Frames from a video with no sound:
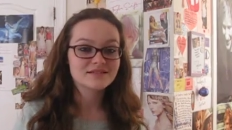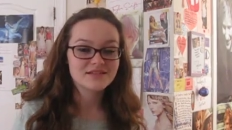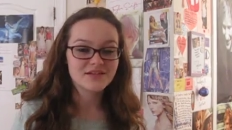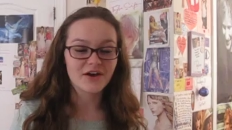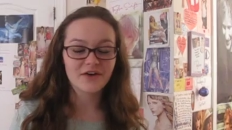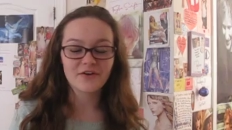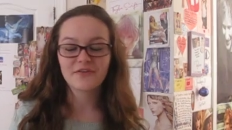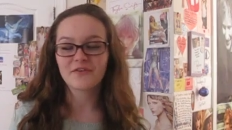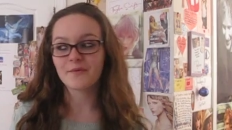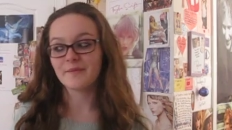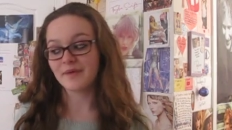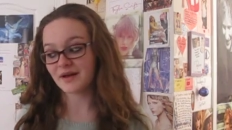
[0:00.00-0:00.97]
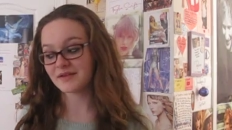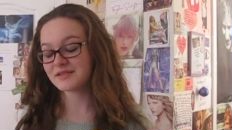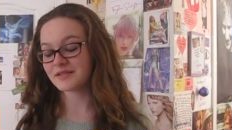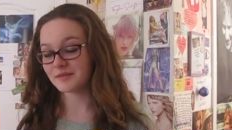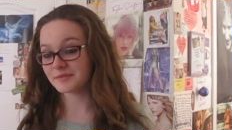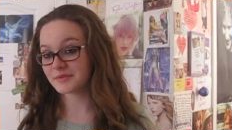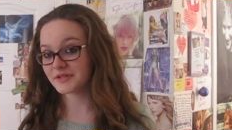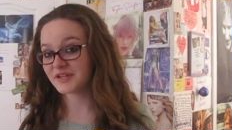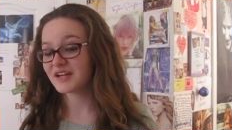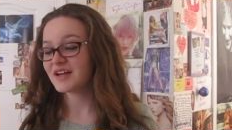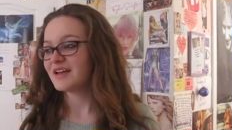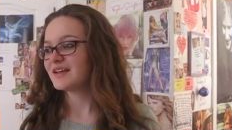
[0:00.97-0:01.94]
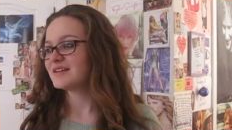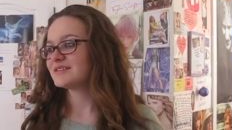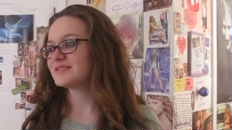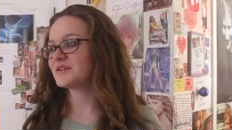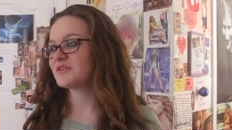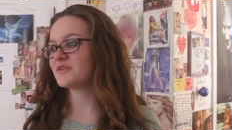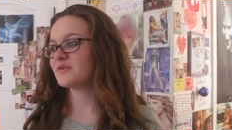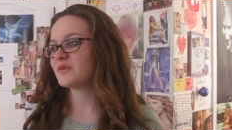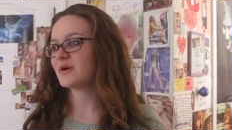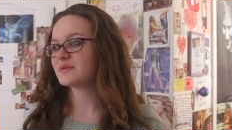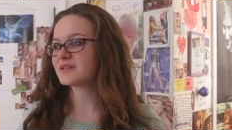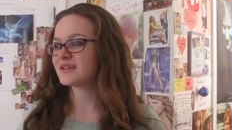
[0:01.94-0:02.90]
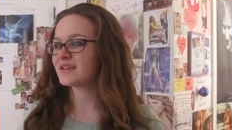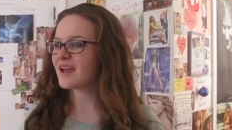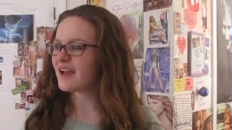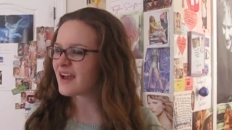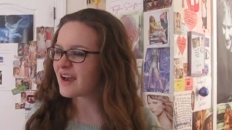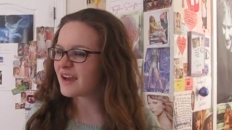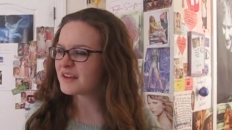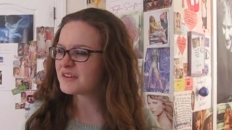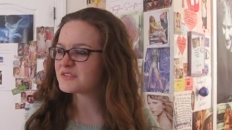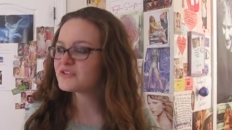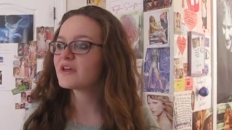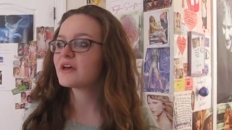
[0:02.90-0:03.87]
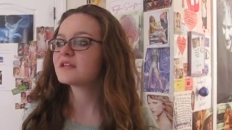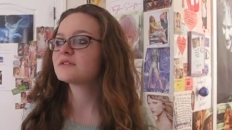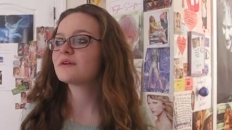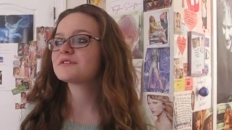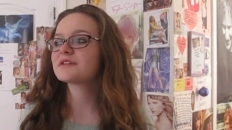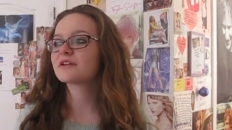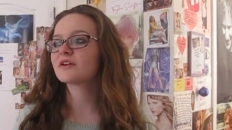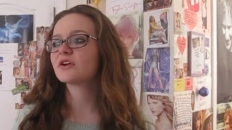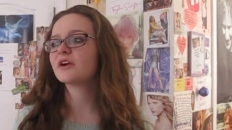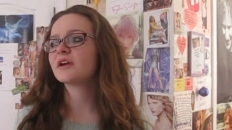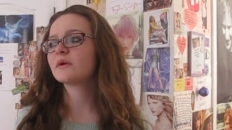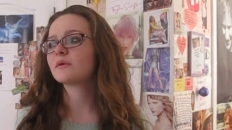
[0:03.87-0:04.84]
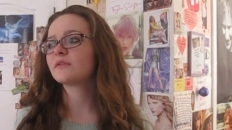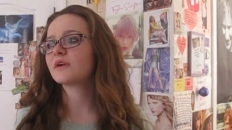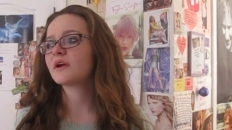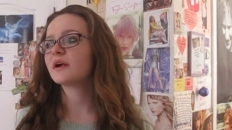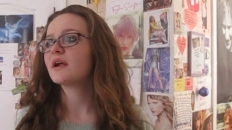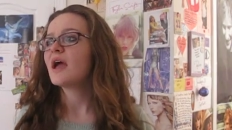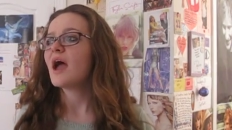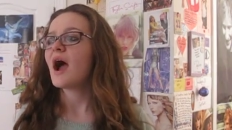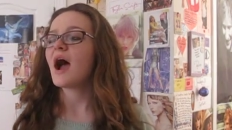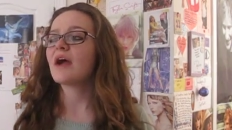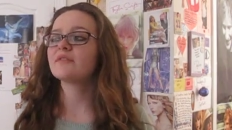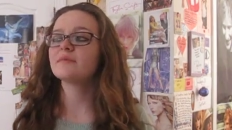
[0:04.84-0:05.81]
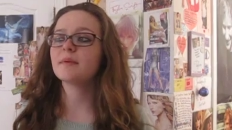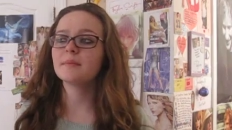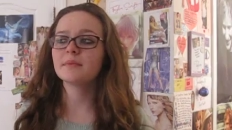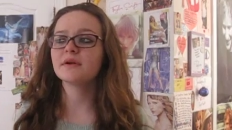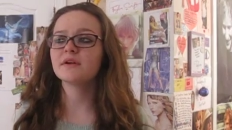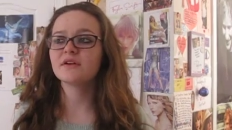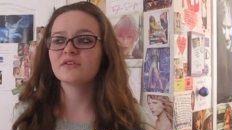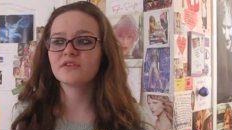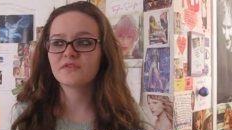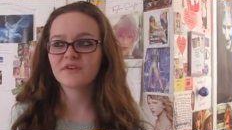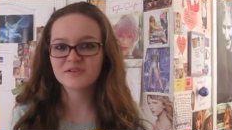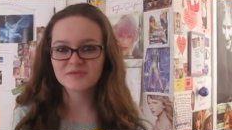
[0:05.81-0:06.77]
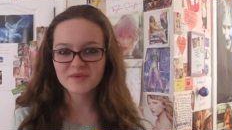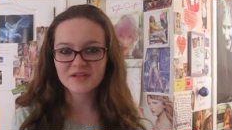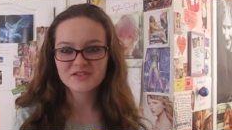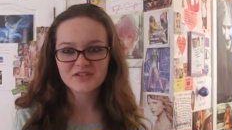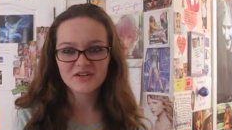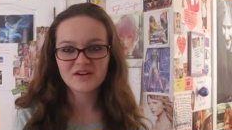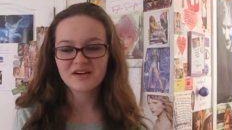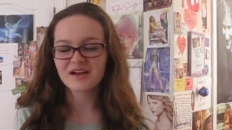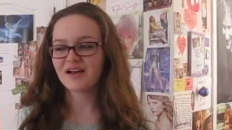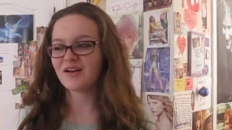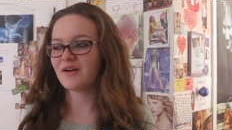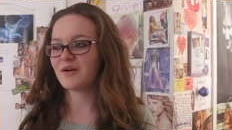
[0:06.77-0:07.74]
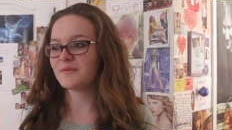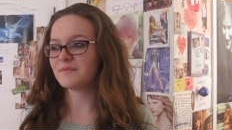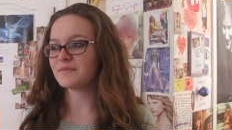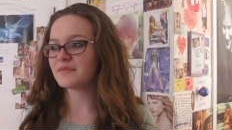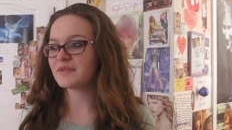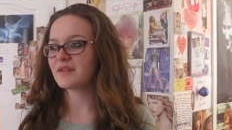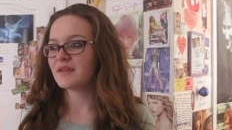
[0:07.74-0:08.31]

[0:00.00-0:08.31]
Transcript: stuff about Tumblr. So I was like, yeah, how do you do that? So I was like agreeing with her. I remember the first picture, um,